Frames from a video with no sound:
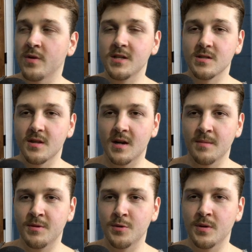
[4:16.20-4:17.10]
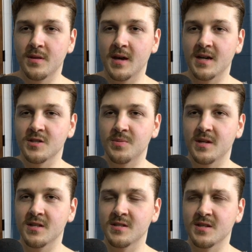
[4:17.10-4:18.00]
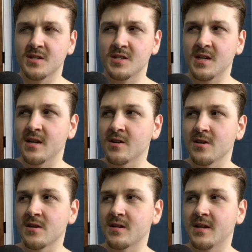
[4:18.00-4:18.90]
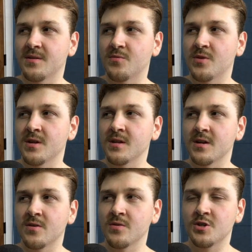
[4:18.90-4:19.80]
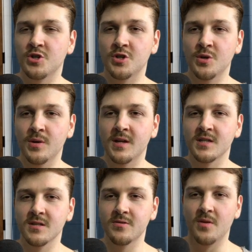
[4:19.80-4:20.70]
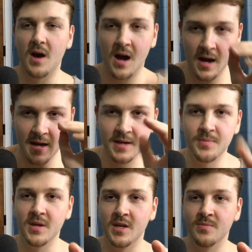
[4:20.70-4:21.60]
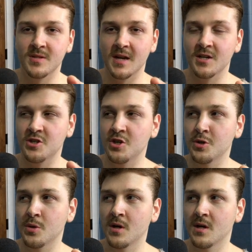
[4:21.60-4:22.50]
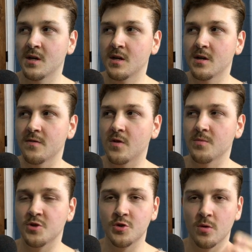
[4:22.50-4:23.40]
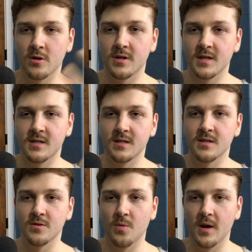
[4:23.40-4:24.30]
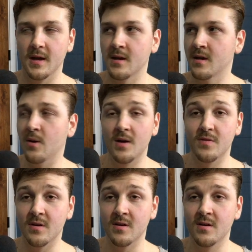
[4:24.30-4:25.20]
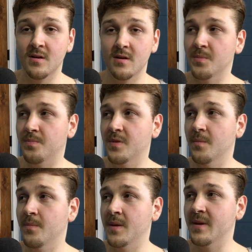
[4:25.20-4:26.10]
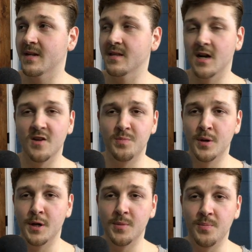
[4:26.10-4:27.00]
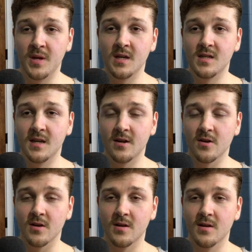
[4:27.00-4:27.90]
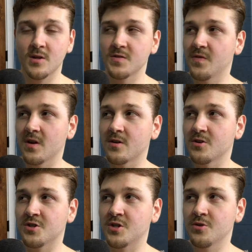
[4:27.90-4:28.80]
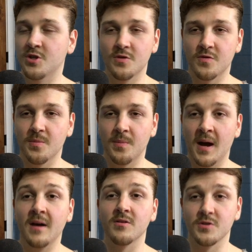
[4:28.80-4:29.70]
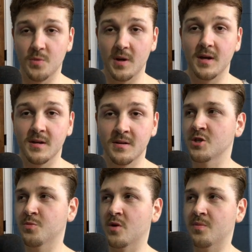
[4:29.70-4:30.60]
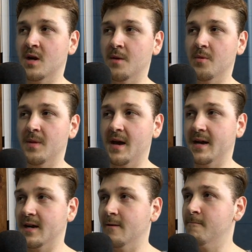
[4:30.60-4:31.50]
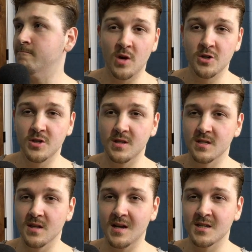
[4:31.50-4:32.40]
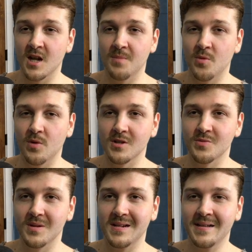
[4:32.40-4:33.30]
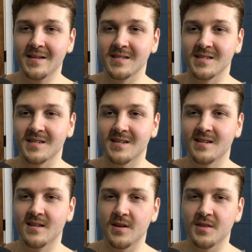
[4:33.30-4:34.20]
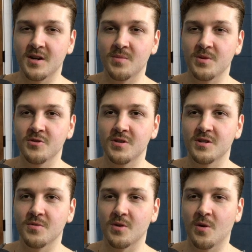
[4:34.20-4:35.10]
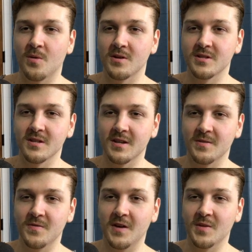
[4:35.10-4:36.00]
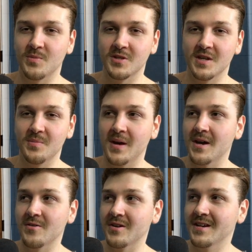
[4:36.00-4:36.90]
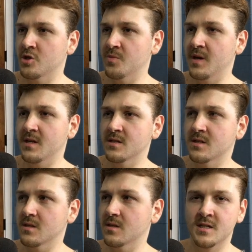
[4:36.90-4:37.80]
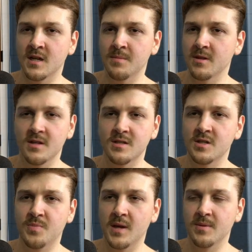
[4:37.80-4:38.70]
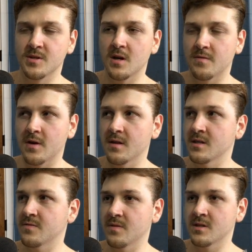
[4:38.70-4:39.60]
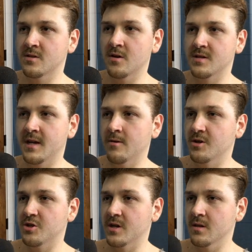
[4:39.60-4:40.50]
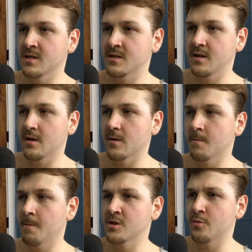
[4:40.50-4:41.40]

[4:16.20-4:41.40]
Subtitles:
reason that I'm doing that is because the Seeker can really only shoot his little eye beams at you from shorter distances away. However, the Mimic that I've put in B tier, those shoot you from miles away. Much more problematic. I'm rushing these last couple ones because the thing that I'm using to record is at like 5% battery, which means it's time to list these babies off. All right, let's start tiering shit. Let's see here. So